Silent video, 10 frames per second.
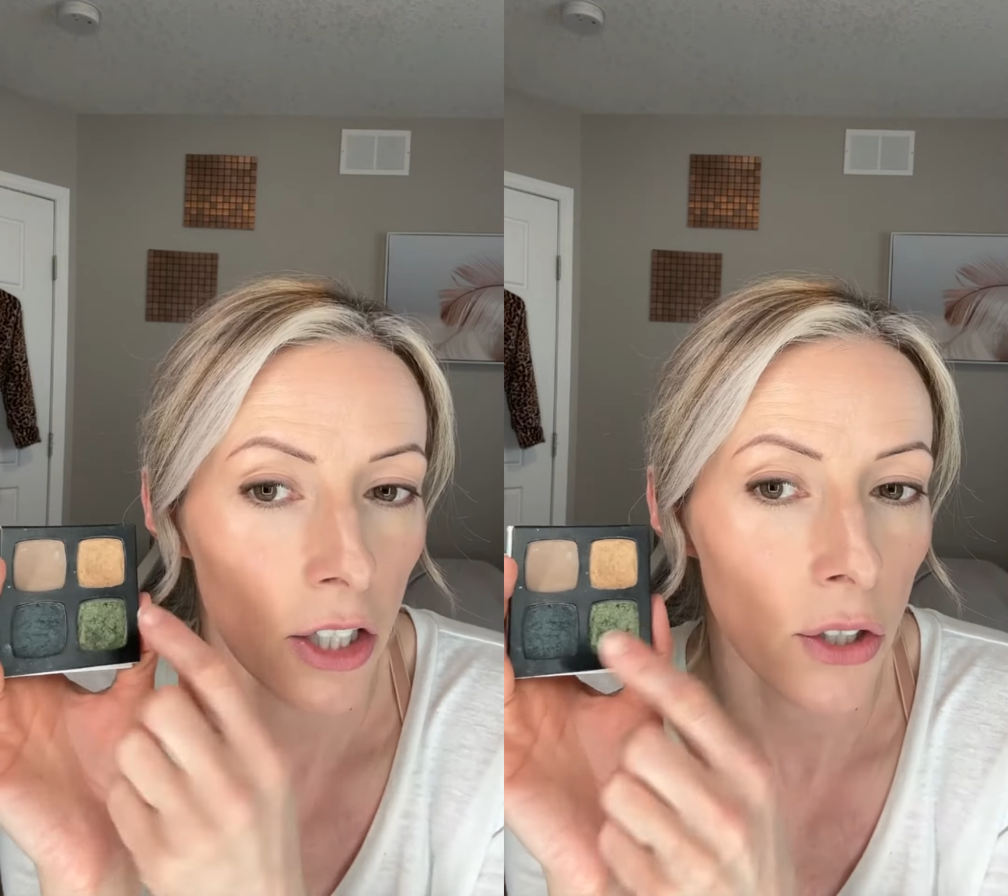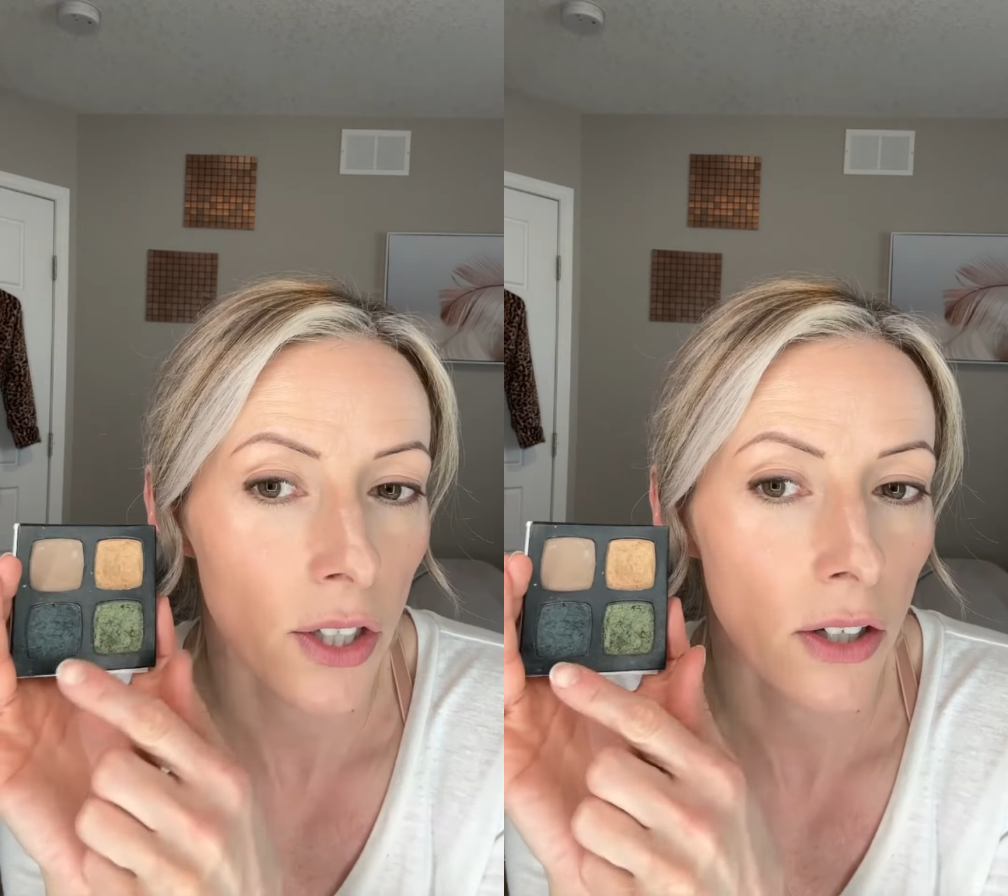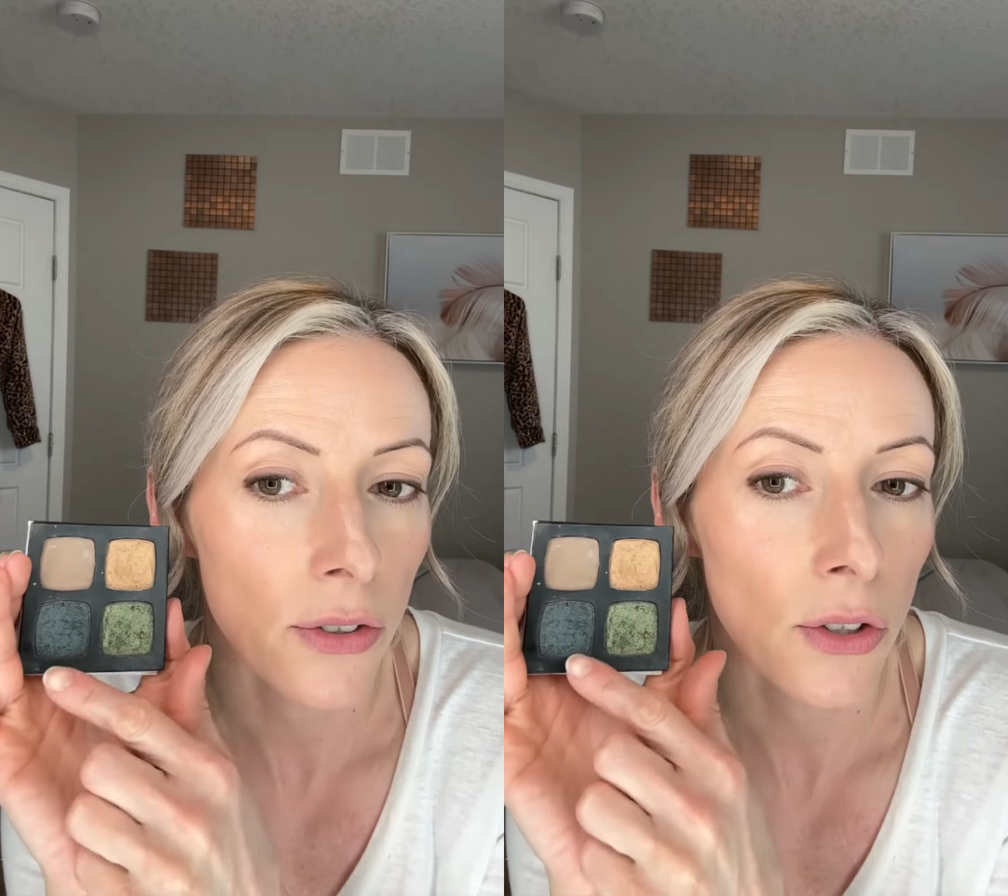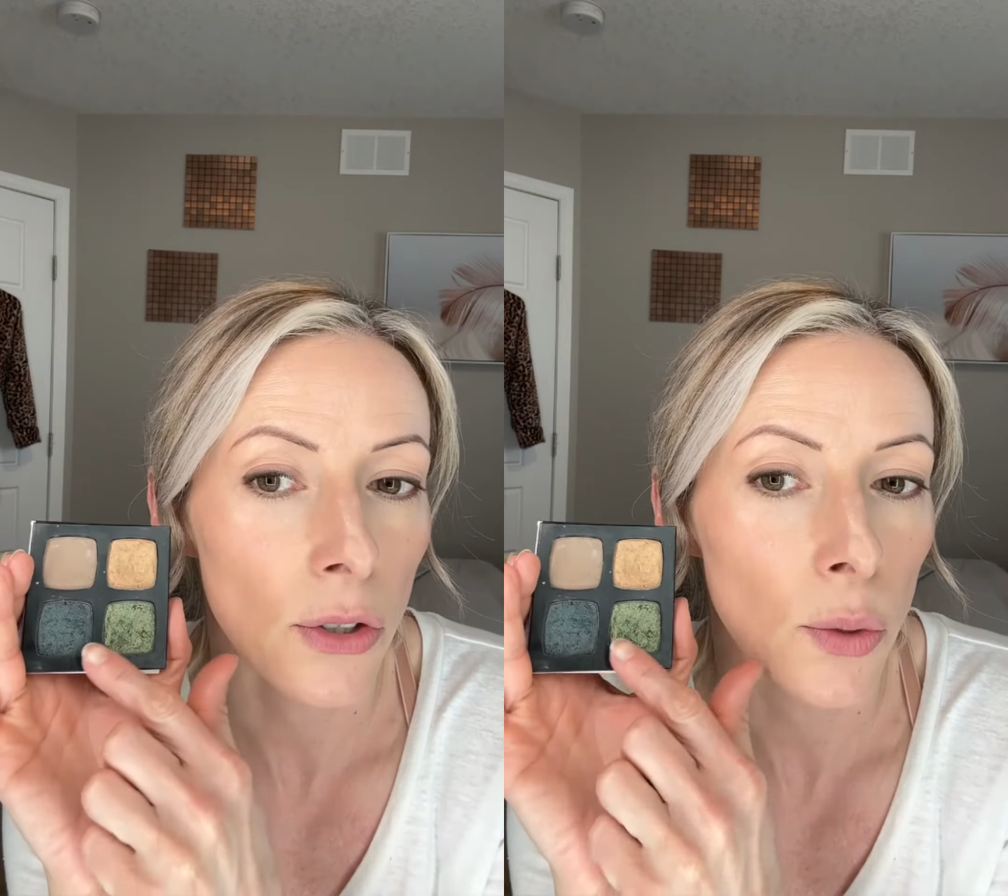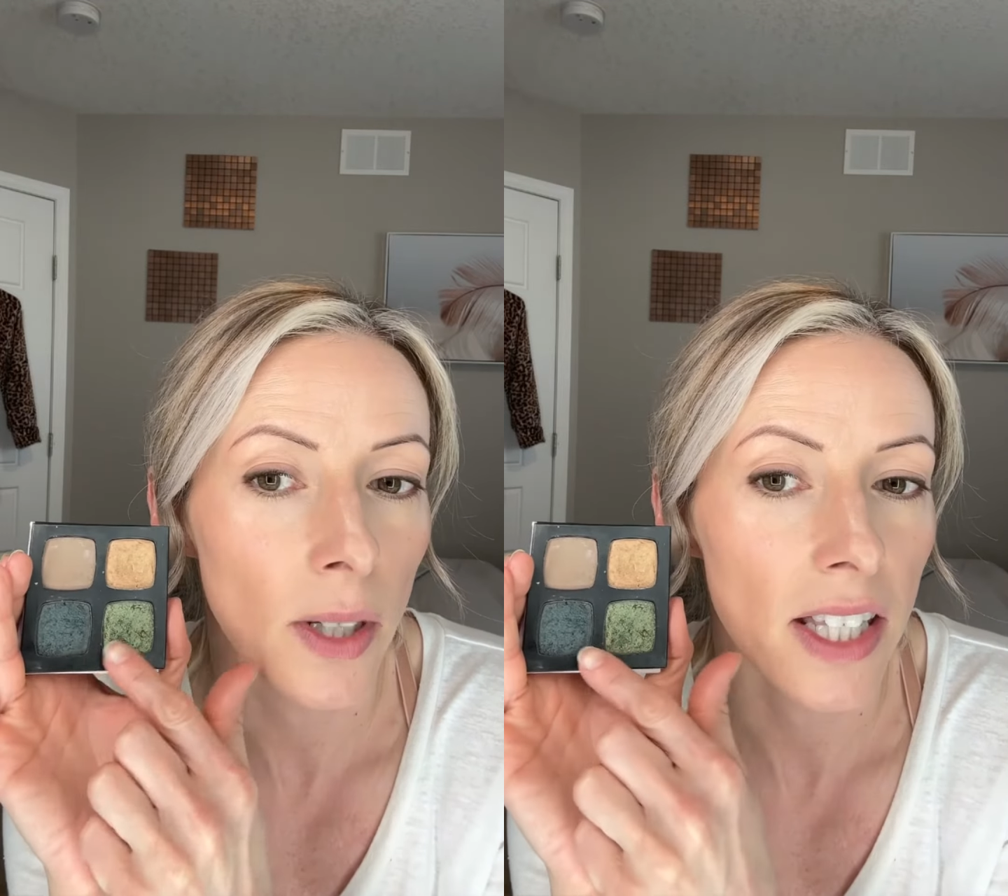You can also
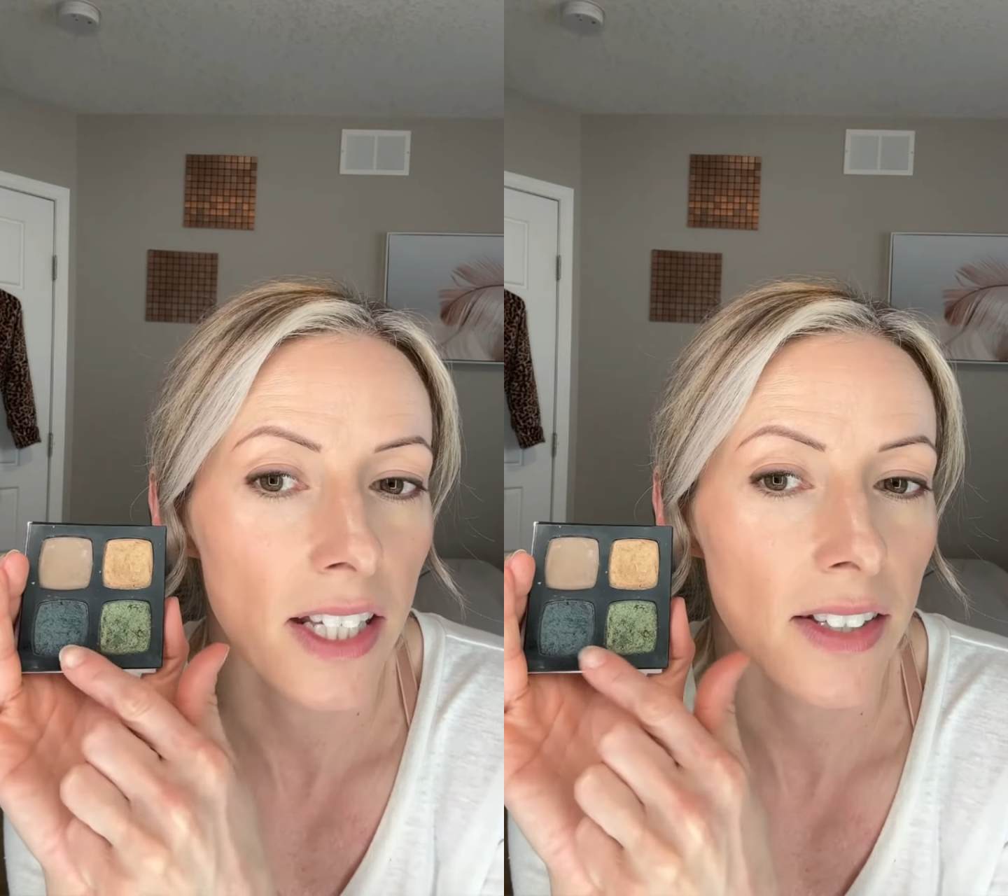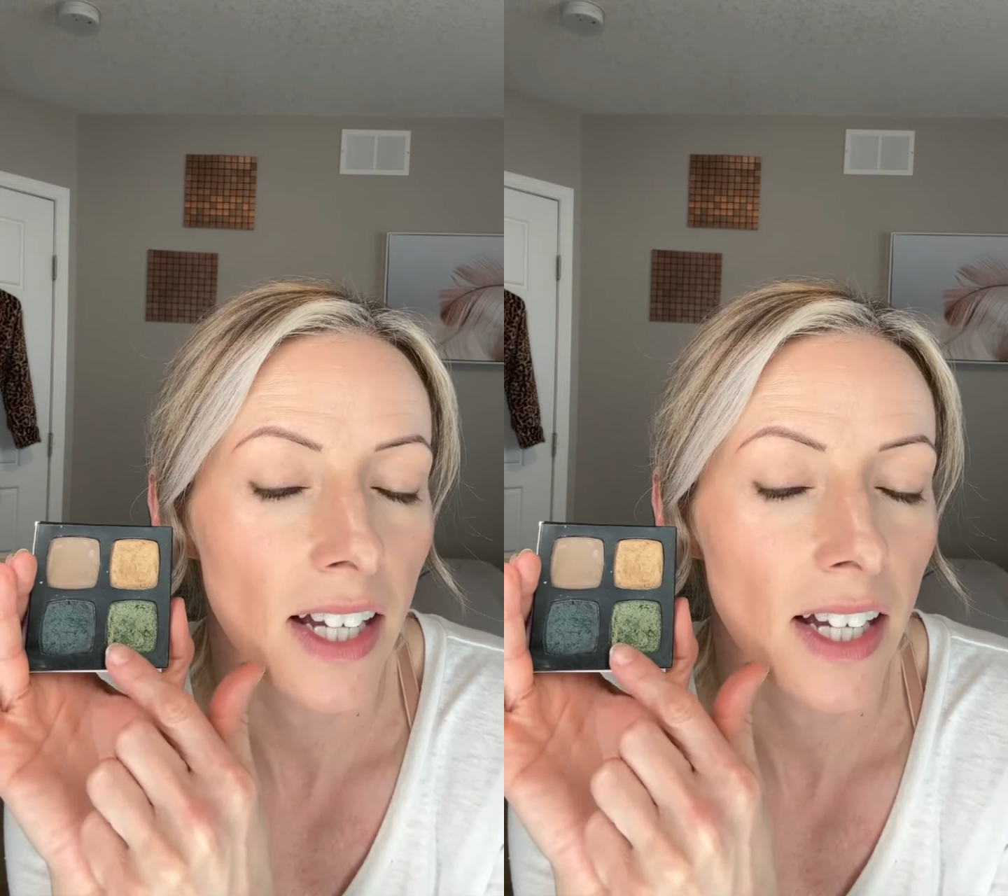use one of these